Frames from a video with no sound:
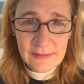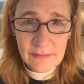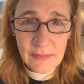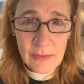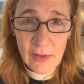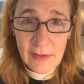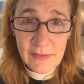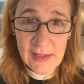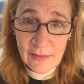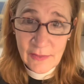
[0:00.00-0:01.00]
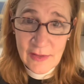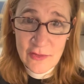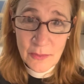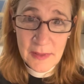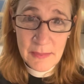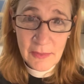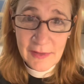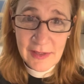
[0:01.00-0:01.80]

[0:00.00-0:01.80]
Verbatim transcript: be one of the essential people in